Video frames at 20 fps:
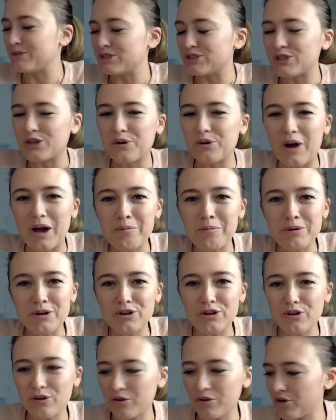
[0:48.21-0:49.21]
So I'm going to
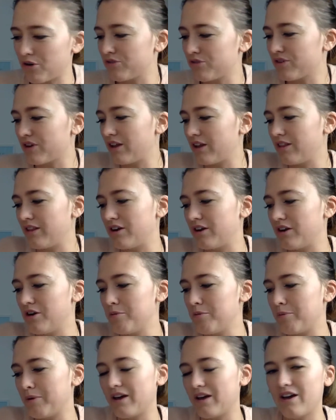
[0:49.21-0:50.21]
go over a
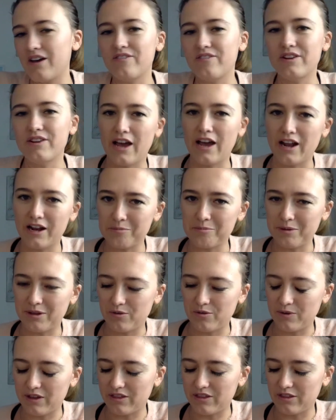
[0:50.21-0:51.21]
little bit of
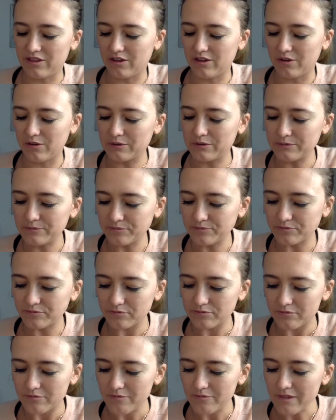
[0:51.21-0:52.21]
anatomy with you
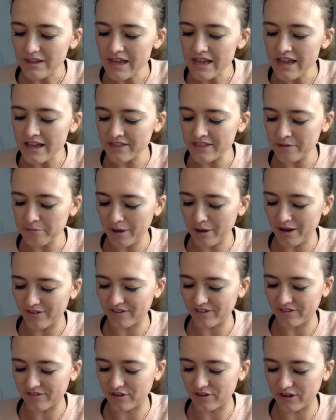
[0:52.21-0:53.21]
in the
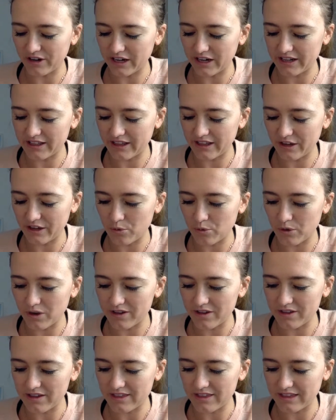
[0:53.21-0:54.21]
pelvic floor. And I think one
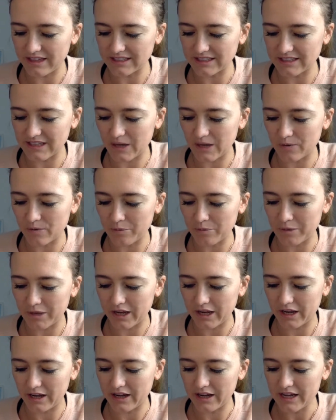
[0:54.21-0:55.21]
of the things that
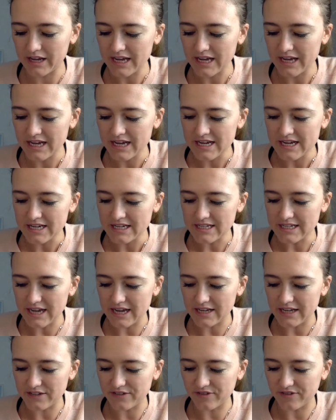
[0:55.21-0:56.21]
women
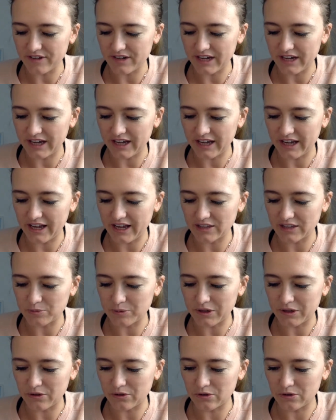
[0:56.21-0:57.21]
tend to forget as we
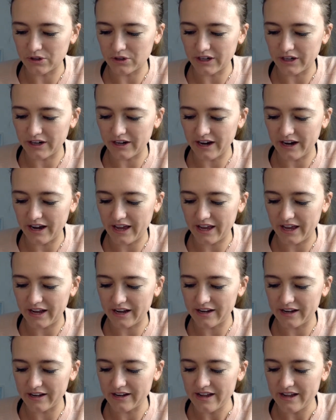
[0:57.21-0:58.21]
get older
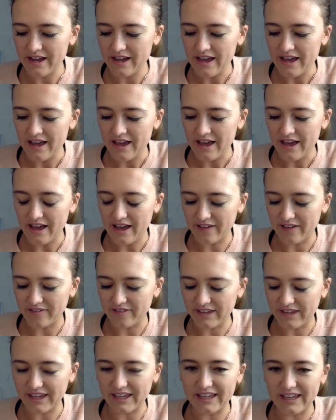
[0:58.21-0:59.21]
and have
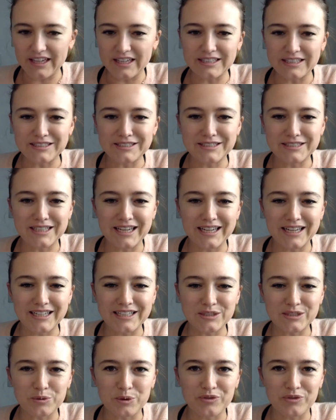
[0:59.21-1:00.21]
kids
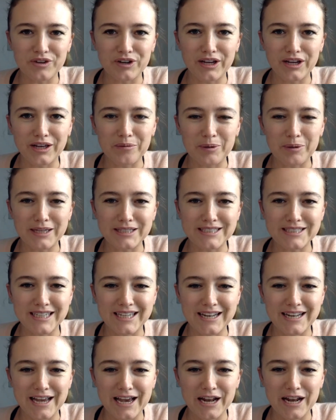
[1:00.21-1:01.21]
is we forget basic
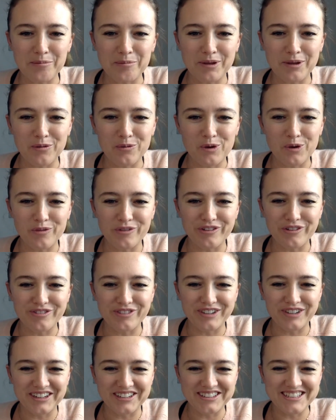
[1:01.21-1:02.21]
anatomy and what we've
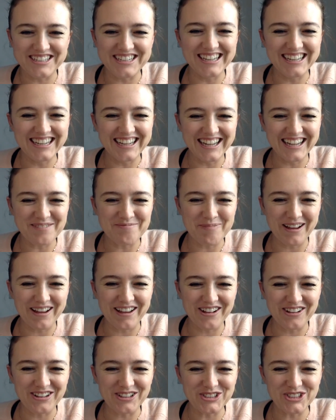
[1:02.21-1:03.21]
learned in
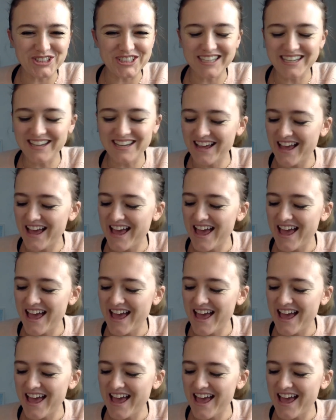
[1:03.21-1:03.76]
biology.